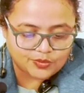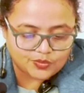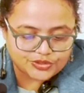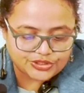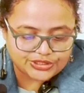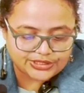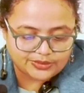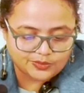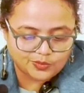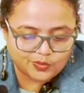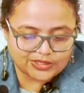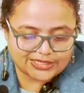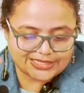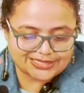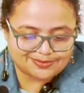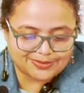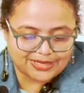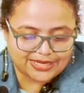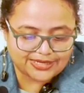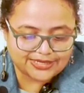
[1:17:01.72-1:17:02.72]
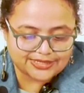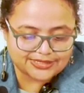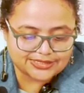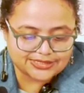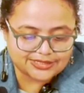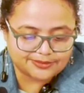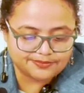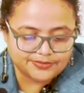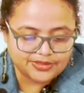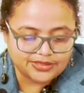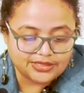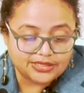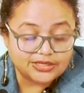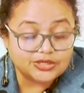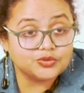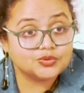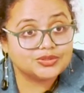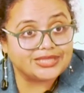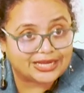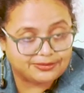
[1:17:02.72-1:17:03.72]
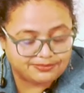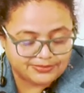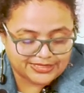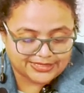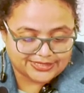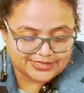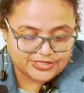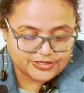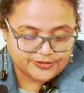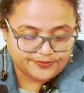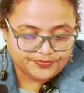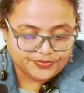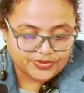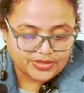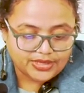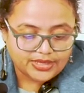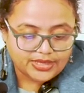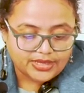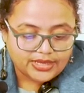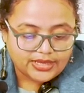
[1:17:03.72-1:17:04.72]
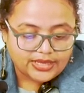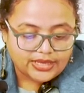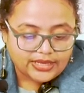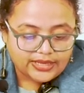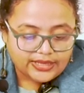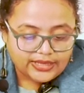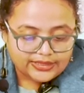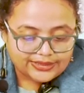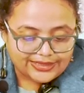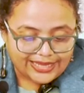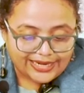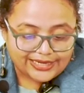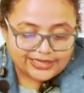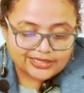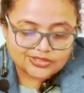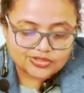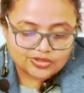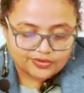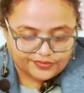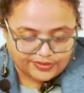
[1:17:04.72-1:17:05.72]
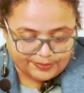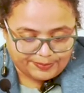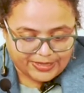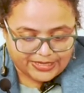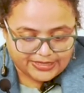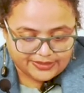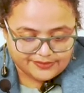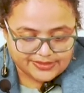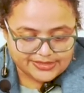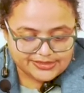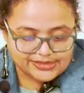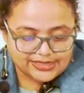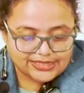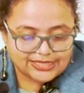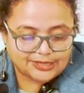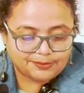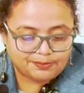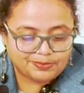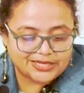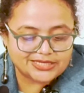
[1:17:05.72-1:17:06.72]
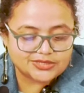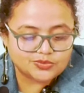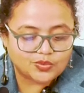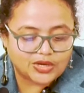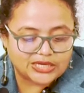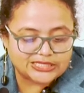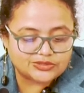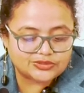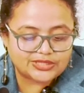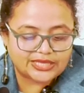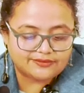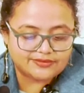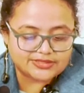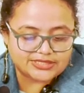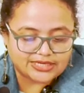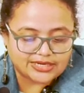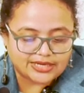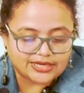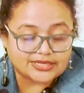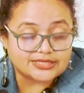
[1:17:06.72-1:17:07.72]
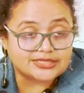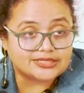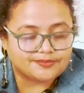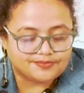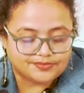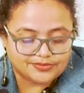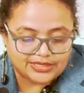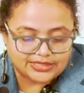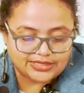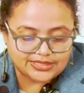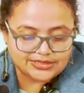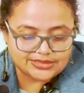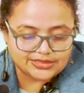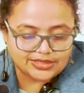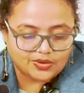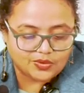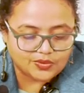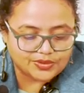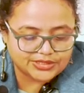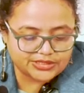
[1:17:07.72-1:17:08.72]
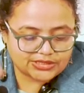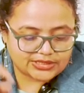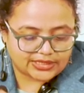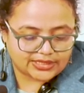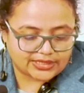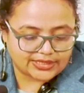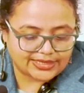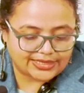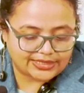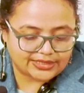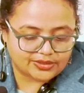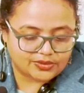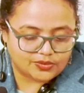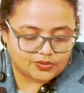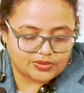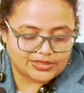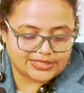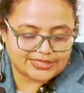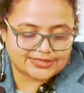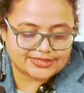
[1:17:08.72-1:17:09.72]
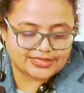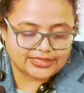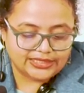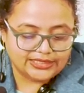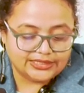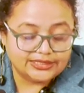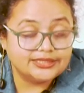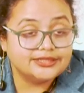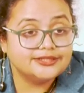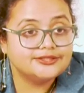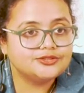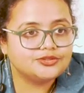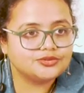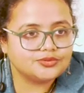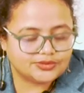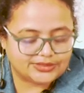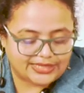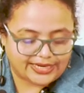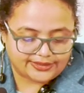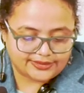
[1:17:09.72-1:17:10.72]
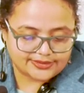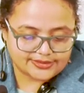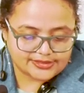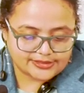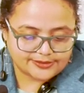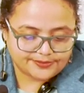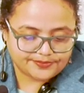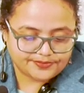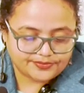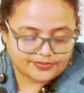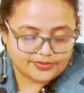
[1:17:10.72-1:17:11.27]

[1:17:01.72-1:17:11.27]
question, what is Mahakashtam, to Dharmaraj, the eldest of the Pandavas. He replies, Vasudeva Jara Kashtam. That is, O Krishna, getting old is the true sadness.